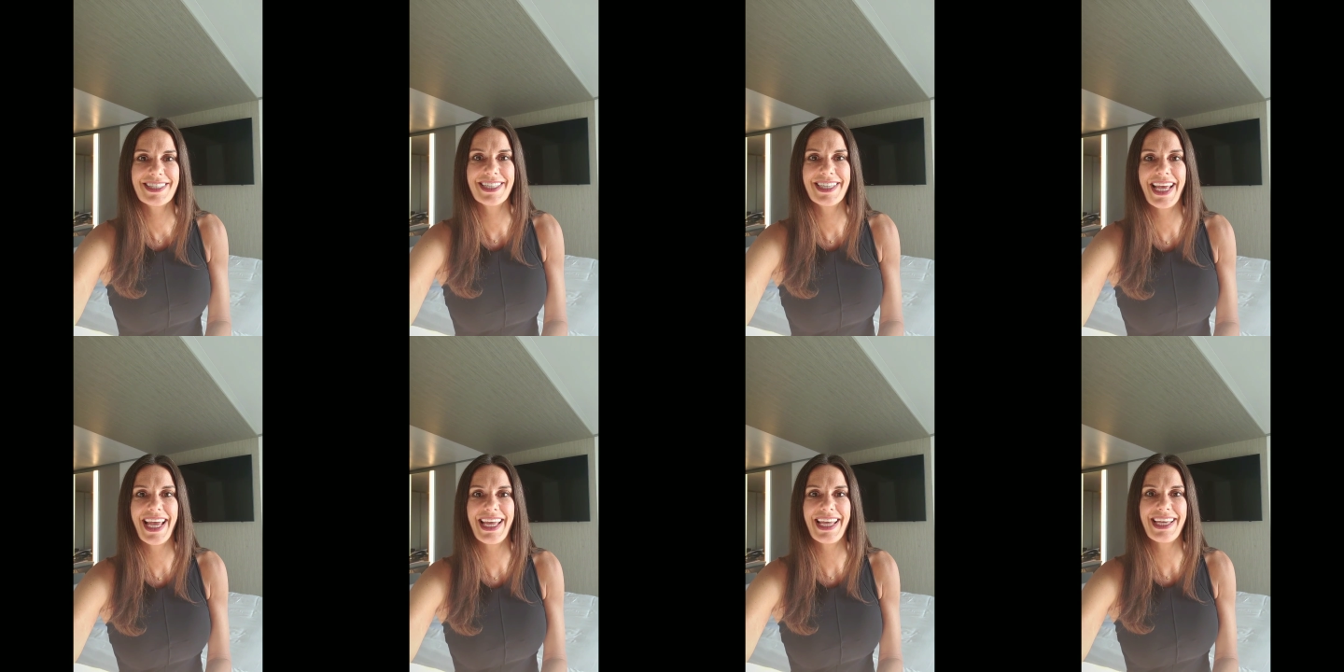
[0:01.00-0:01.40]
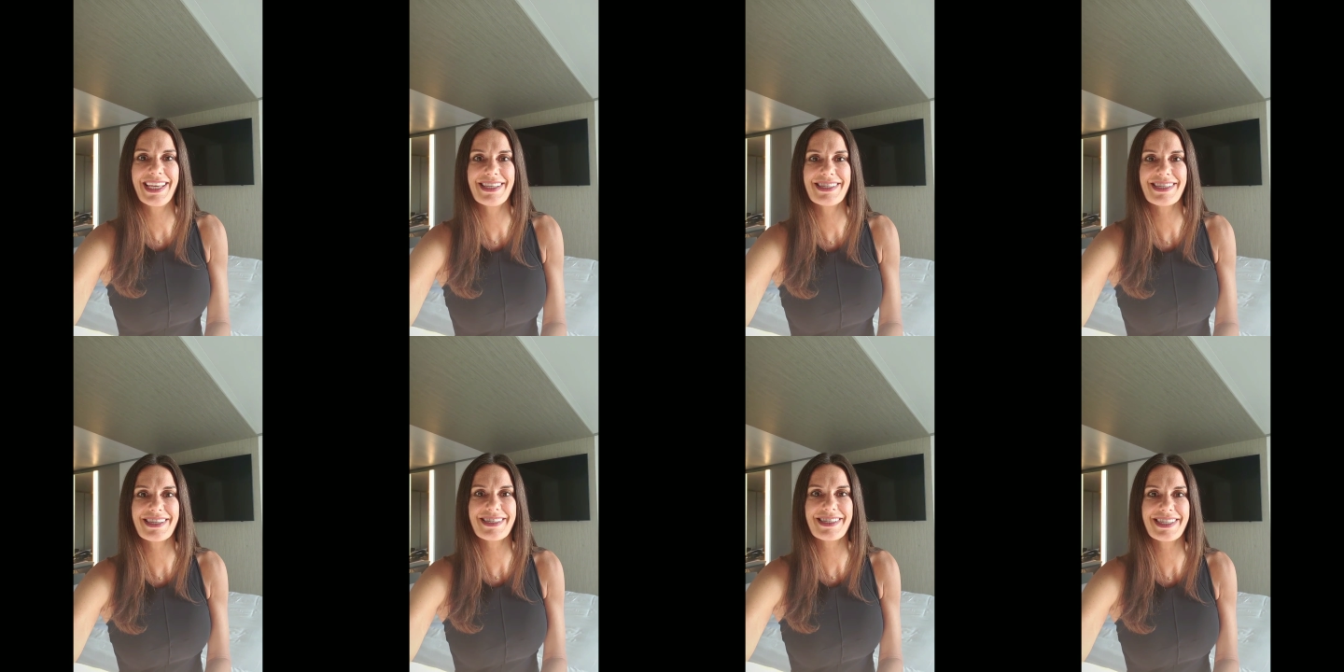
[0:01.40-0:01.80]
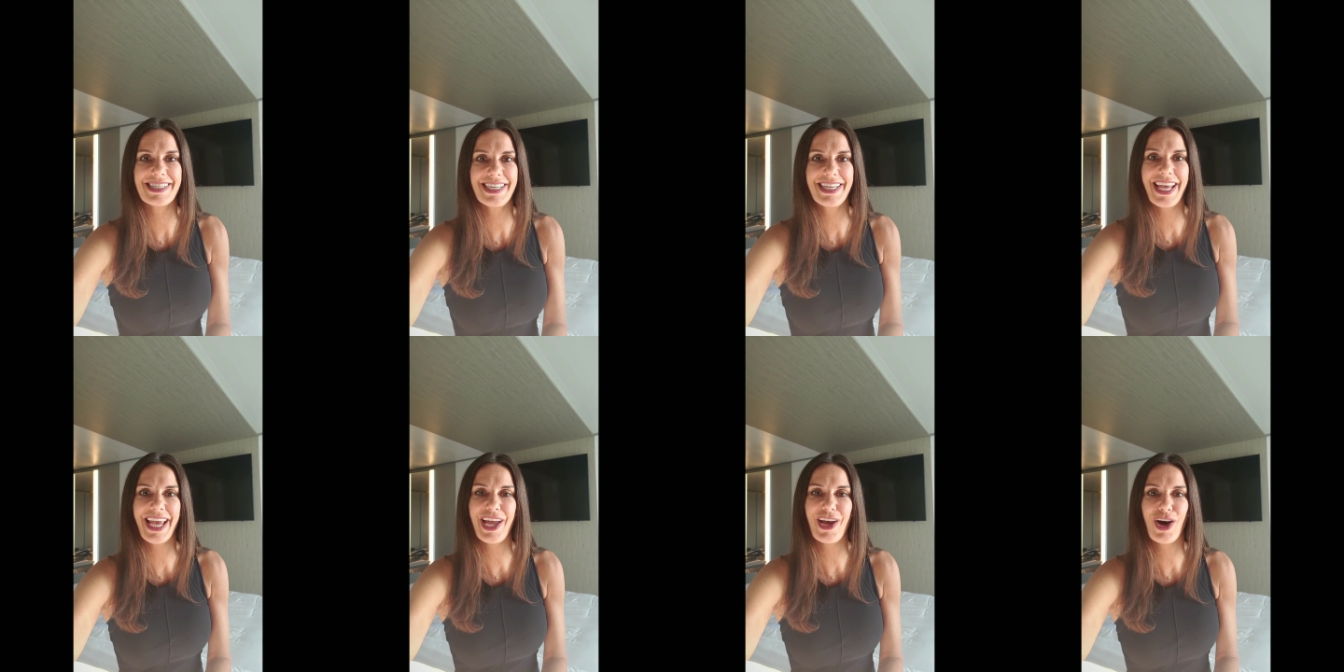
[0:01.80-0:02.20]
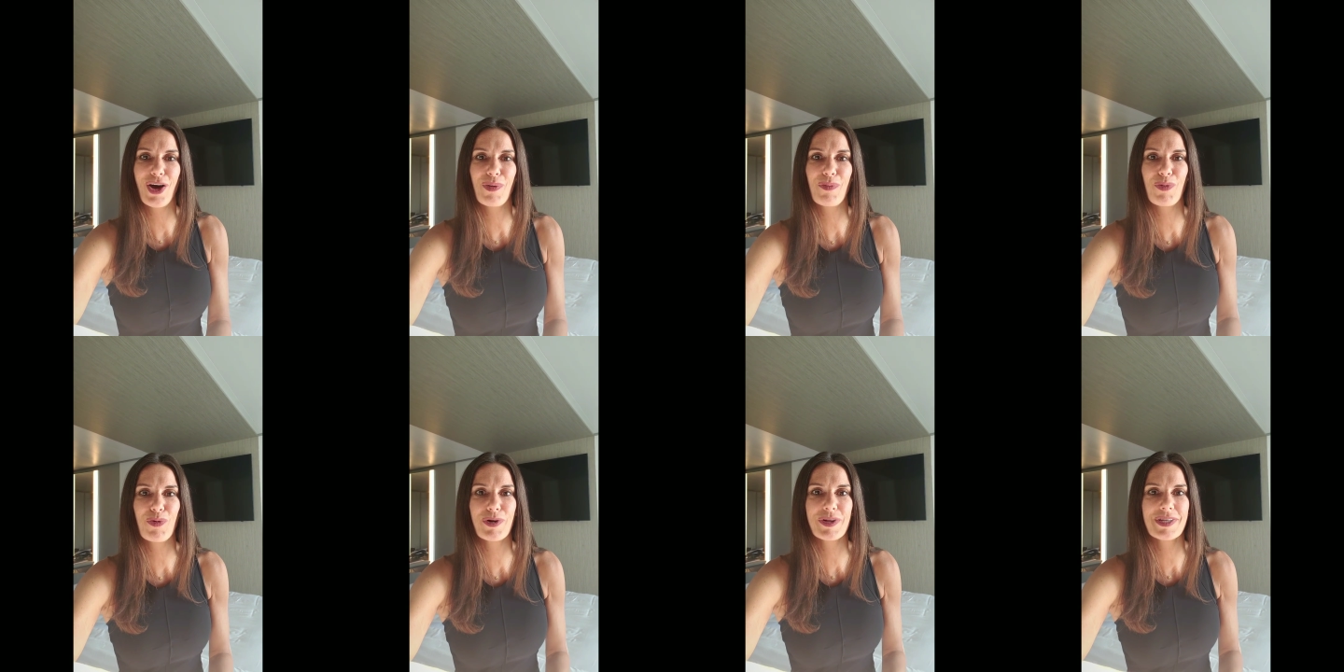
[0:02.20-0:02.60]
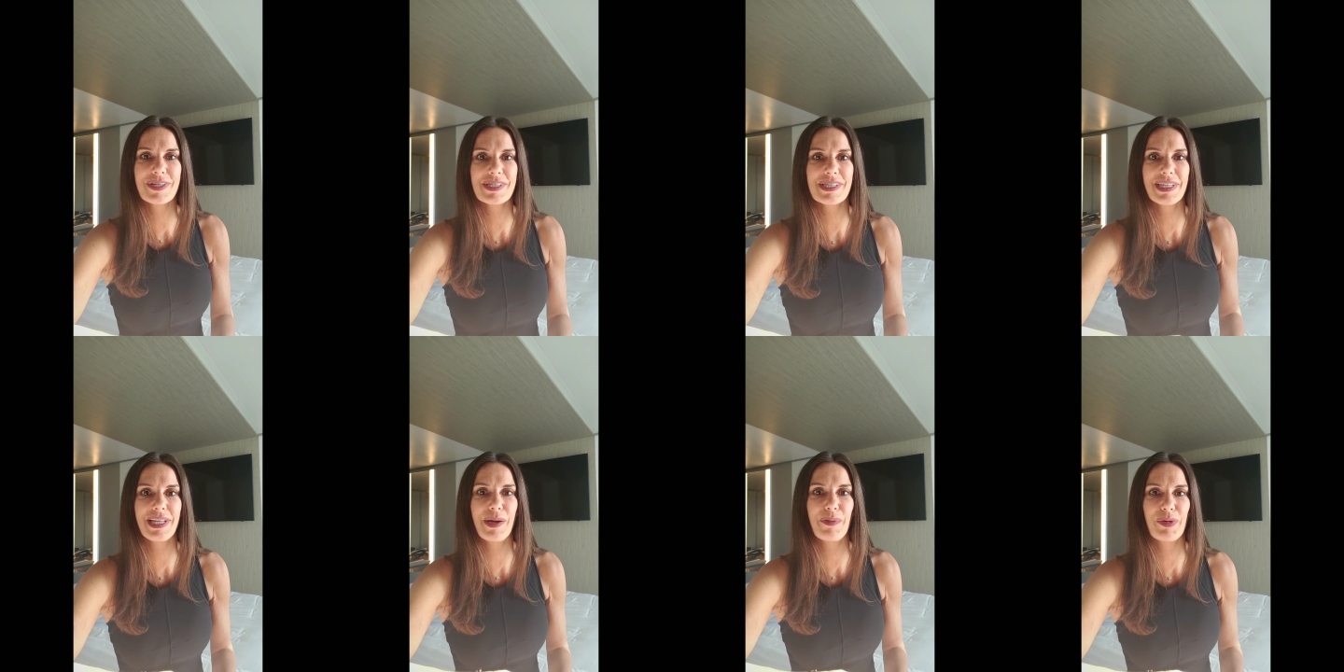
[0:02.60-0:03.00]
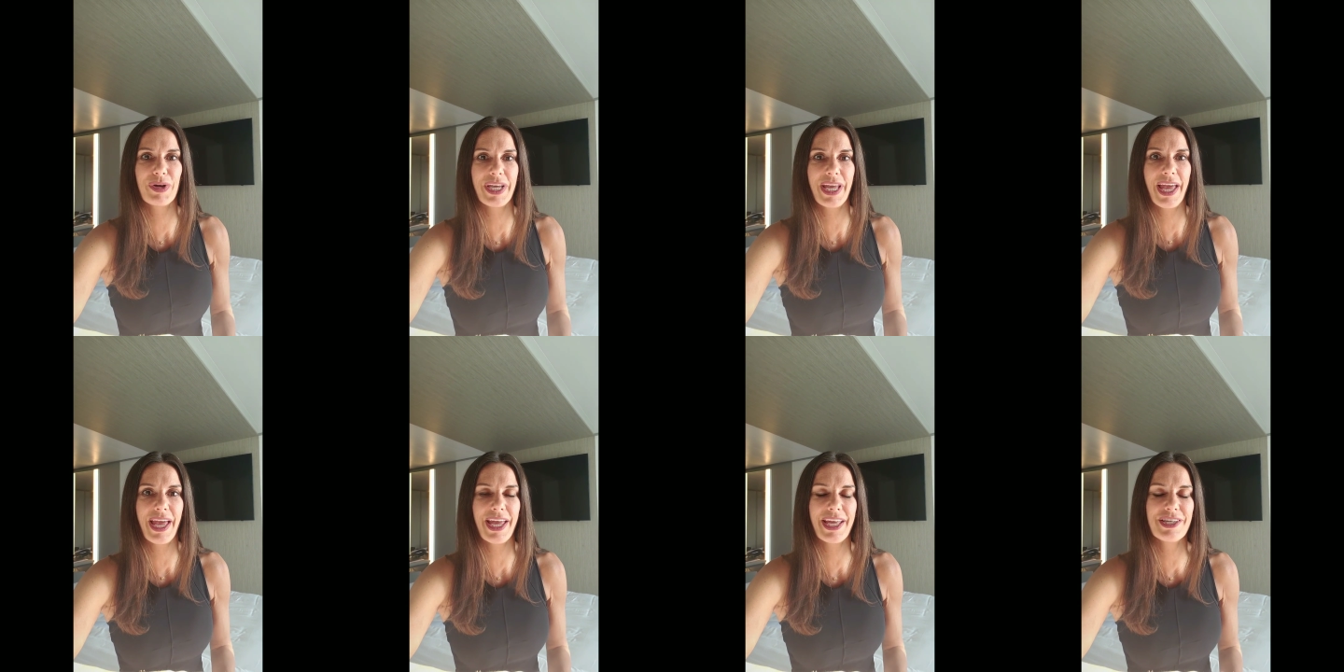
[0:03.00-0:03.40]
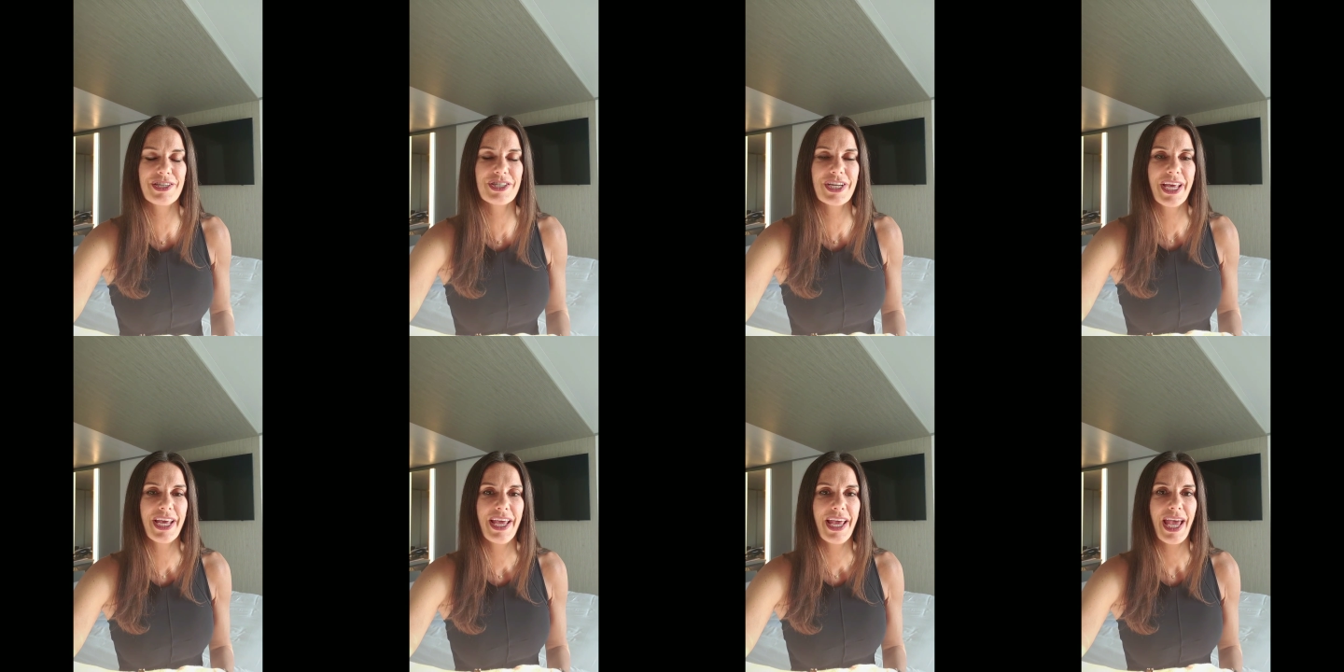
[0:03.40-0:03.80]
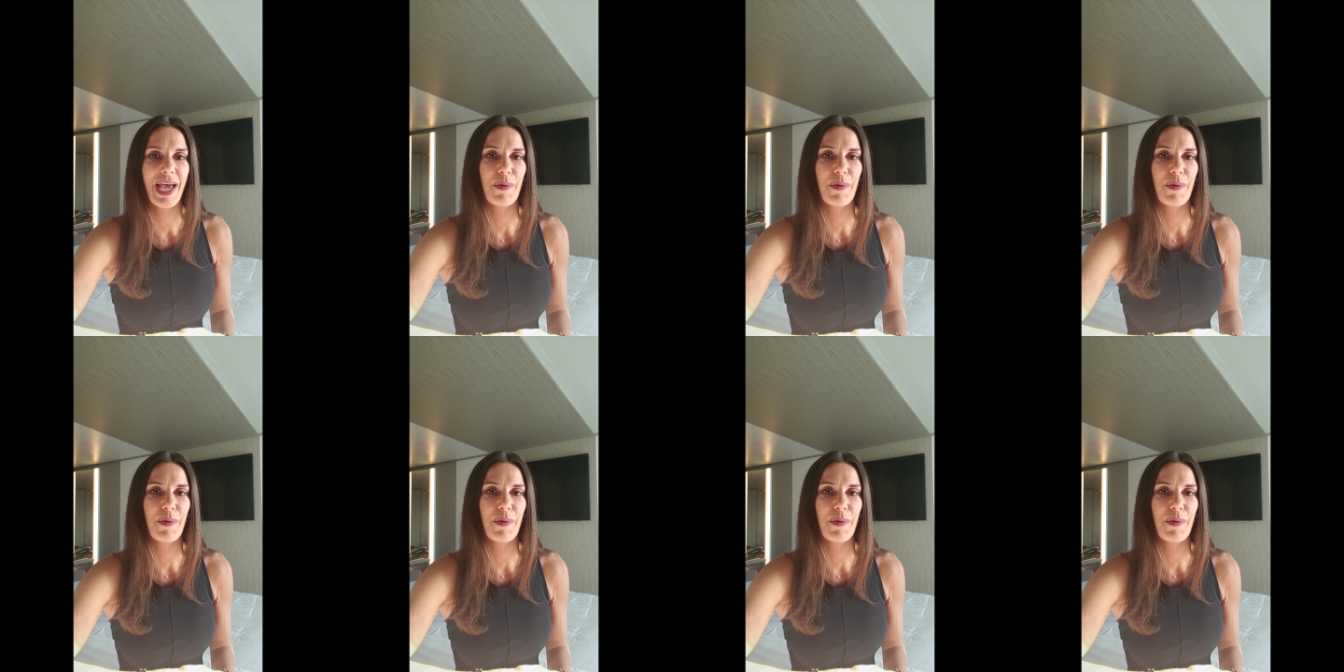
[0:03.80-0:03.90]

Today is a sea day on board the Celebrity Edge,